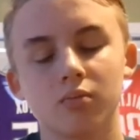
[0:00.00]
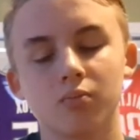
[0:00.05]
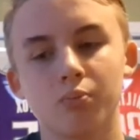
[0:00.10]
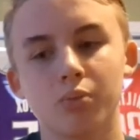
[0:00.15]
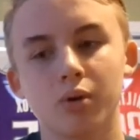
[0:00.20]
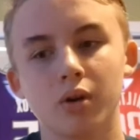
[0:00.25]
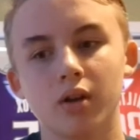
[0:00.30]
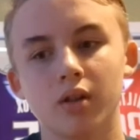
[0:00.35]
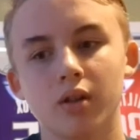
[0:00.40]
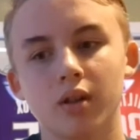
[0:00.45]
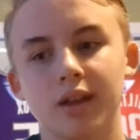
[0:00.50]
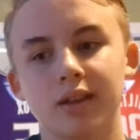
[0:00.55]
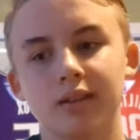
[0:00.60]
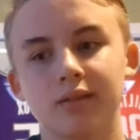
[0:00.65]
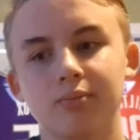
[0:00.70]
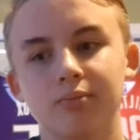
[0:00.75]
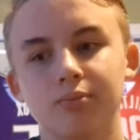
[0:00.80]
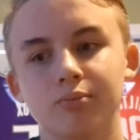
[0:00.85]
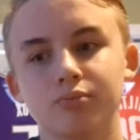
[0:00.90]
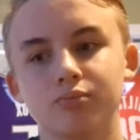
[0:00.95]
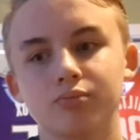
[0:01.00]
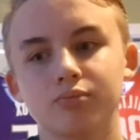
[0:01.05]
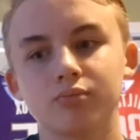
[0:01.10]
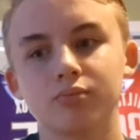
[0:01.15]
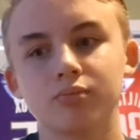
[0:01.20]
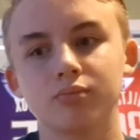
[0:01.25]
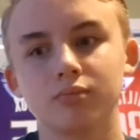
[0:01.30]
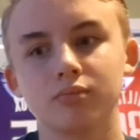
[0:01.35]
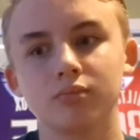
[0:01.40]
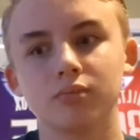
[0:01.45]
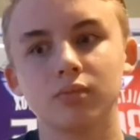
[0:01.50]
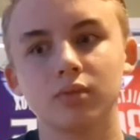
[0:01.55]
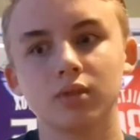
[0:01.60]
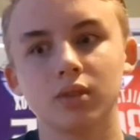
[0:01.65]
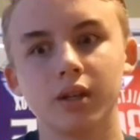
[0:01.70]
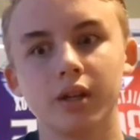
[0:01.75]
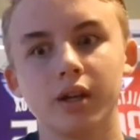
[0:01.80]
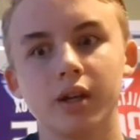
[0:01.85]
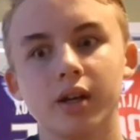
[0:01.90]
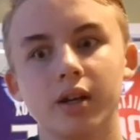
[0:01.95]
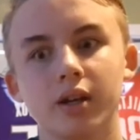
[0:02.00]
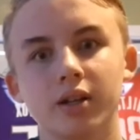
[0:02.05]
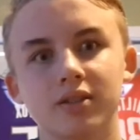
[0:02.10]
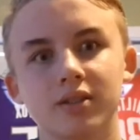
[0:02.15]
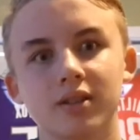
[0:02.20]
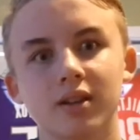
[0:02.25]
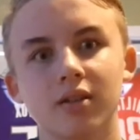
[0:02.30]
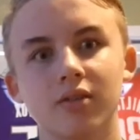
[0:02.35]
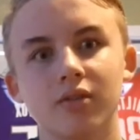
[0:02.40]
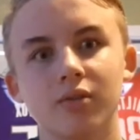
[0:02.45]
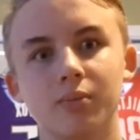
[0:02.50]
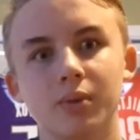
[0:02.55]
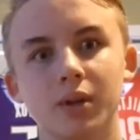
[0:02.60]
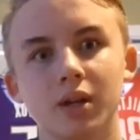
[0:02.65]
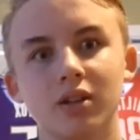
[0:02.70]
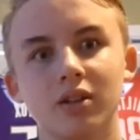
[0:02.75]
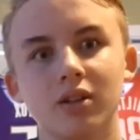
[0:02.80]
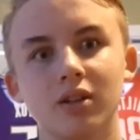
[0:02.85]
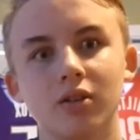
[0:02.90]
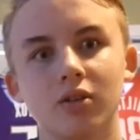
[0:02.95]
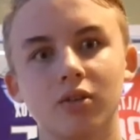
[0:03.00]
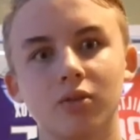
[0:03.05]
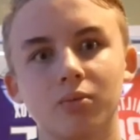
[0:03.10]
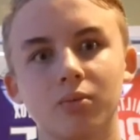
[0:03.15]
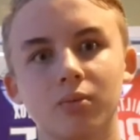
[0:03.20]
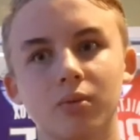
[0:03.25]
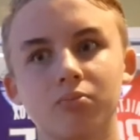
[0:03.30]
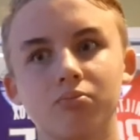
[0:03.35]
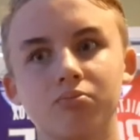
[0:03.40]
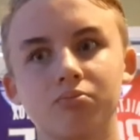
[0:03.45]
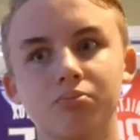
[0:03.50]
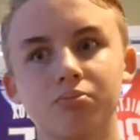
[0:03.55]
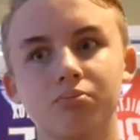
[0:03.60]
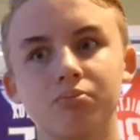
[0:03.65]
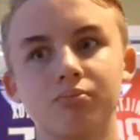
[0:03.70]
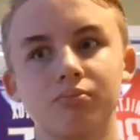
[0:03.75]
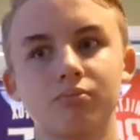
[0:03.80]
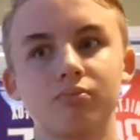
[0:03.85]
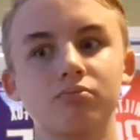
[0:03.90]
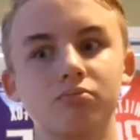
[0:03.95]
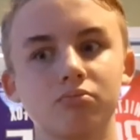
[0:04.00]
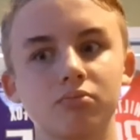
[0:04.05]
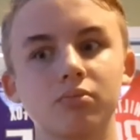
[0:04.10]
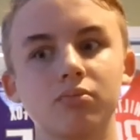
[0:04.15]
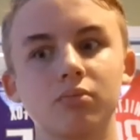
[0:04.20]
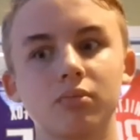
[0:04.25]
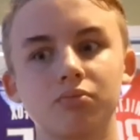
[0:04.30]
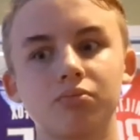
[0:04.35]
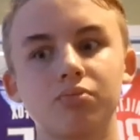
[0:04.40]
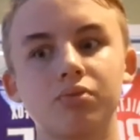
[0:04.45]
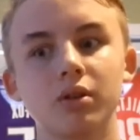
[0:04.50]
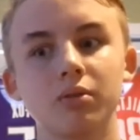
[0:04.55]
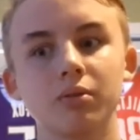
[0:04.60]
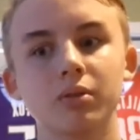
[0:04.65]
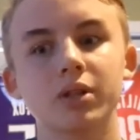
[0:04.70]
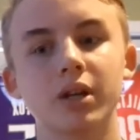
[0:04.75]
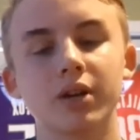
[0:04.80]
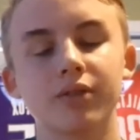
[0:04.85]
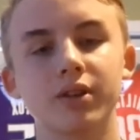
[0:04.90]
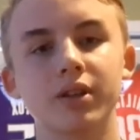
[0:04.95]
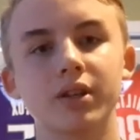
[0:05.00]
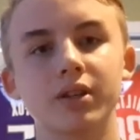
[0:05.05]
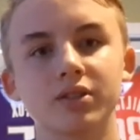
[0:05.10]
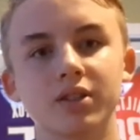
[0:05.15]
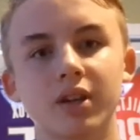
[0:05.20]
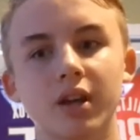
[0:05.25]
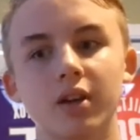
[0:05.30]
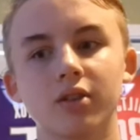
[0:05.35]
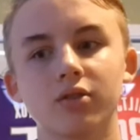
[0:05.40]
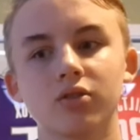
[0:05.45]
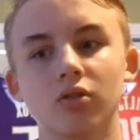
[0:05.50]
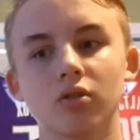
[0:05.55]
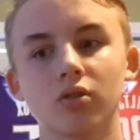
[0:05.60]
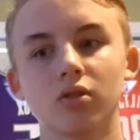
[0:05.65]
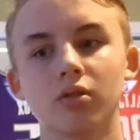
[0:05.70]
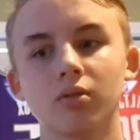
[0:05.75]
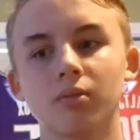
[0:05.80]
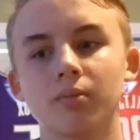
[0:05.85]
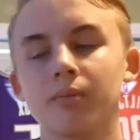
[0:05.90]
But, like, yeah, it's kind of a big deal. Pretty much everything's canceled.